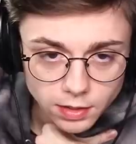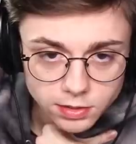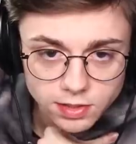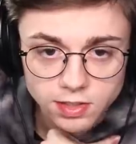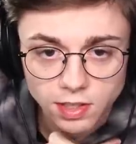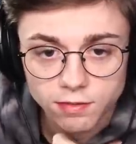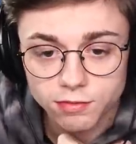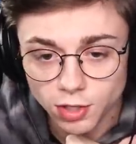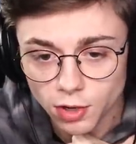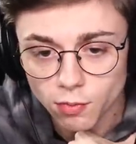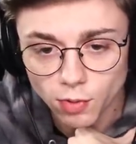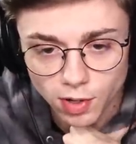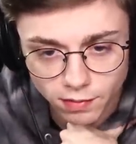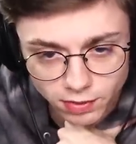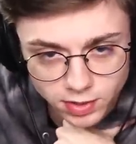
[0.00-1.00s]
since I've done
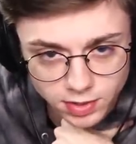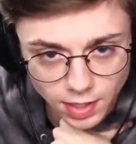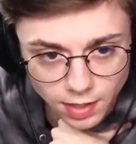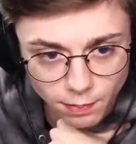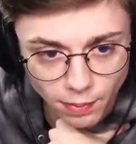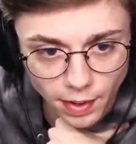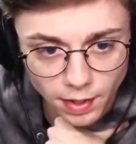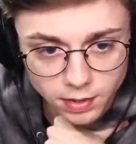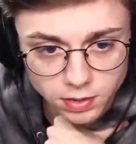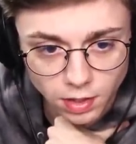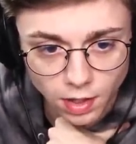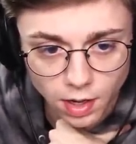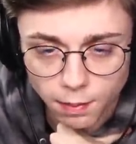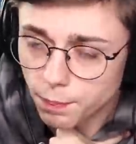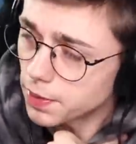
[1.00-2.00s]
one of his data packs,
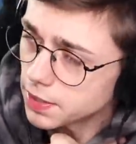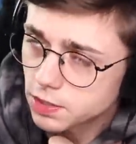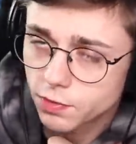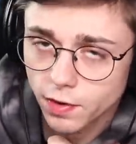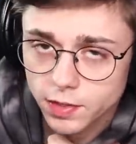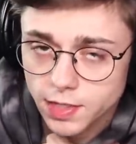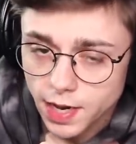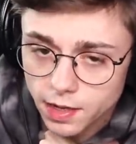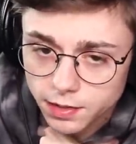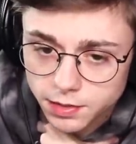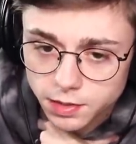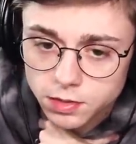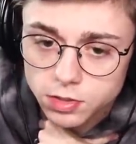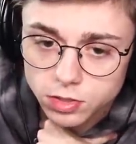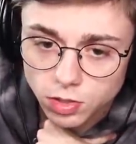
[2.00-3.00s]
uh, but he's very
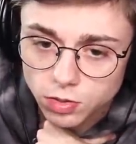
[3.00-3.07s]
talented, so